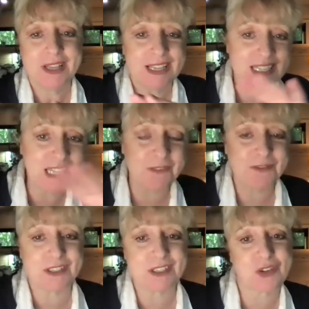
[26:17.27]
love
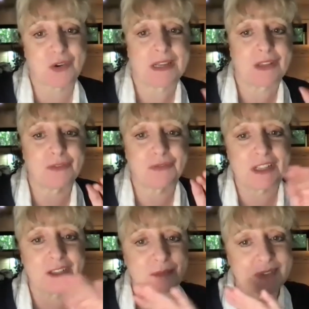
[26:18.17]
to discredit the
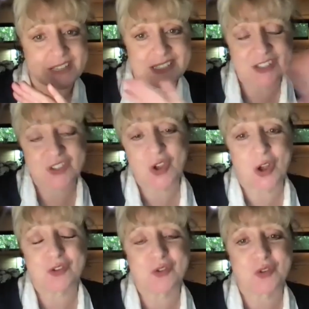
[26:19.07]
film because it's
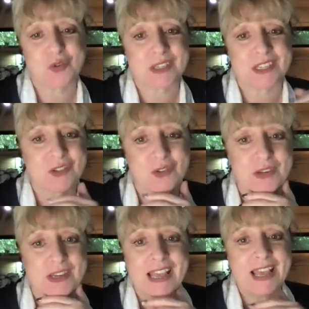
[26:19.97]
not true to history